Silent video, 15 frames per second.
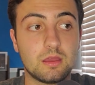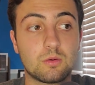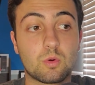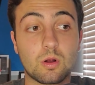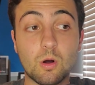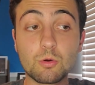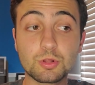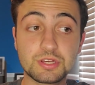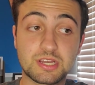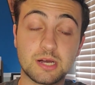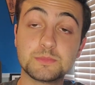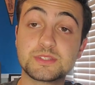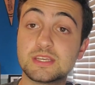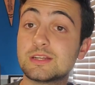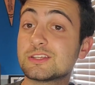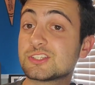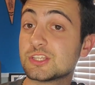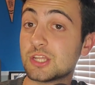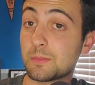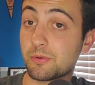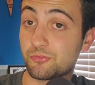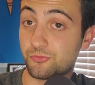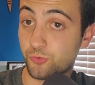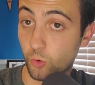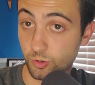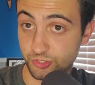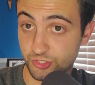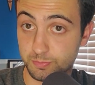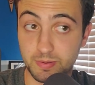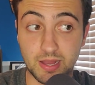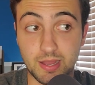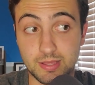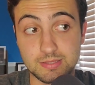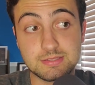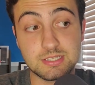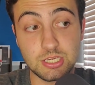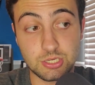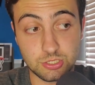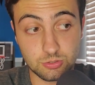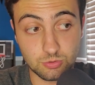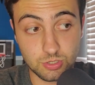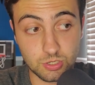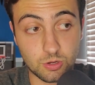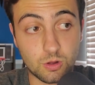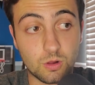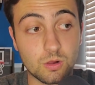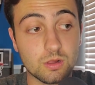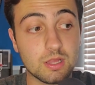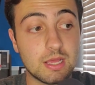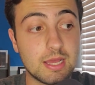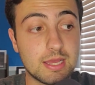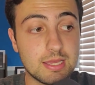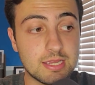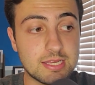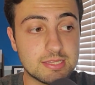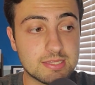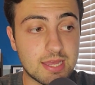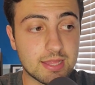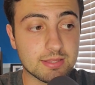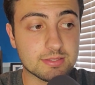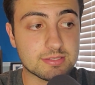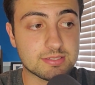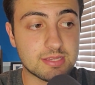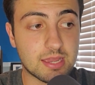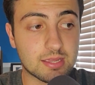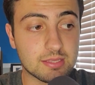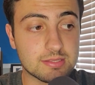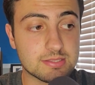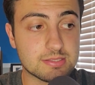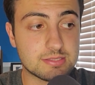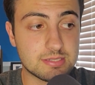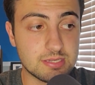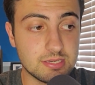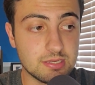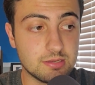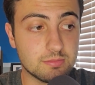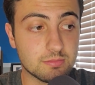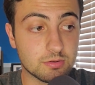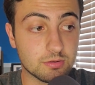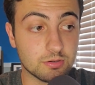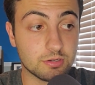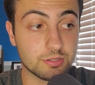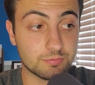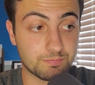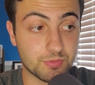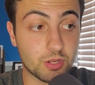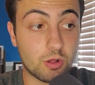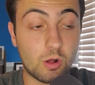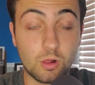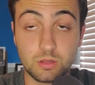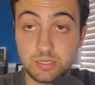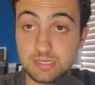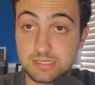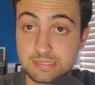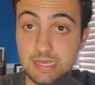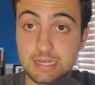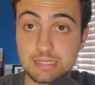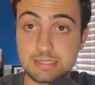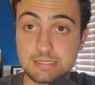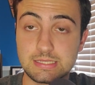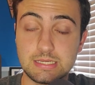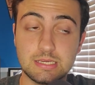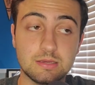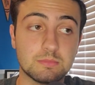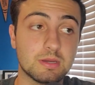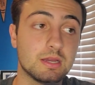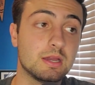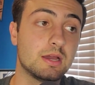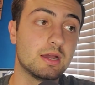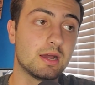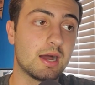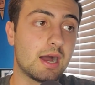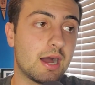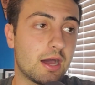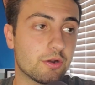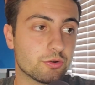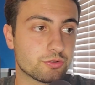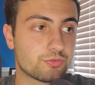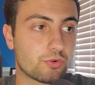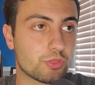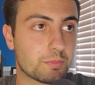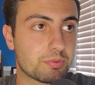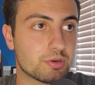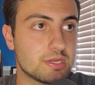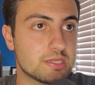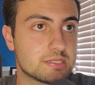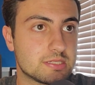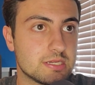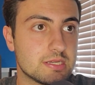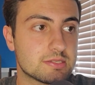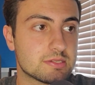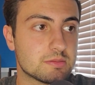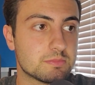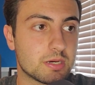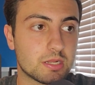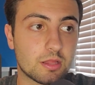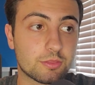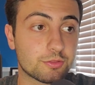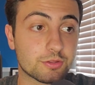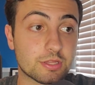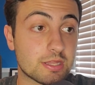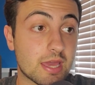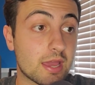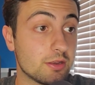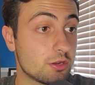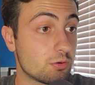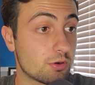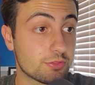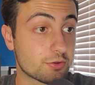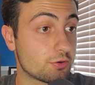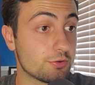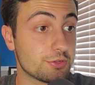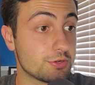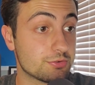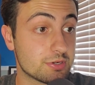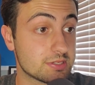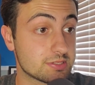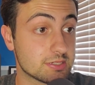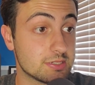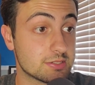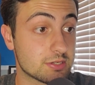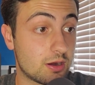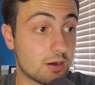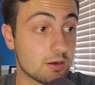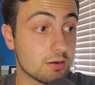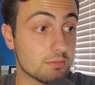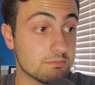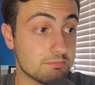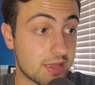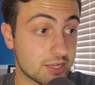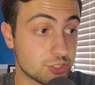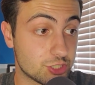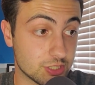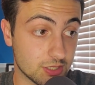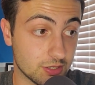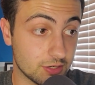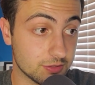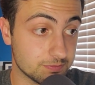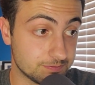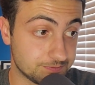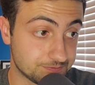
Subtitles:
Where Oakland comes in is the number 4 spot. DQ Cole in that second team, or in an all-league second team honors for the preseason. But other than that, no other Golden Grizzlies are mentioned.